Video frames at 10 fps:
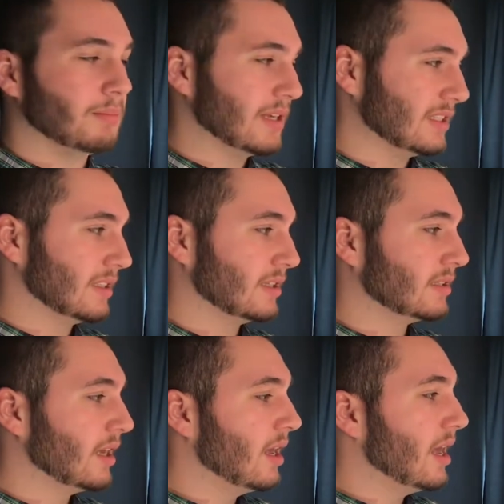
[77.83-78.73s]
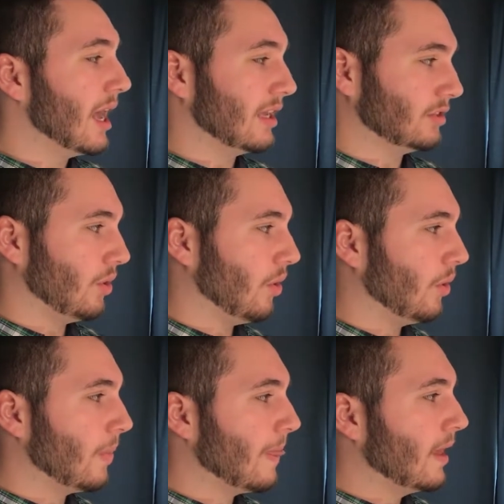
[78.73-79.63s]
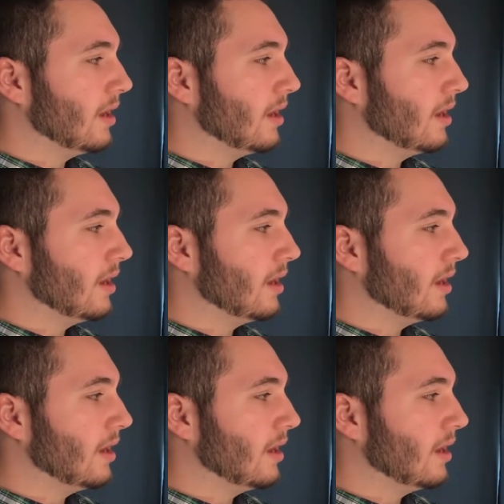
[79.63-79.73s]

business as a whole.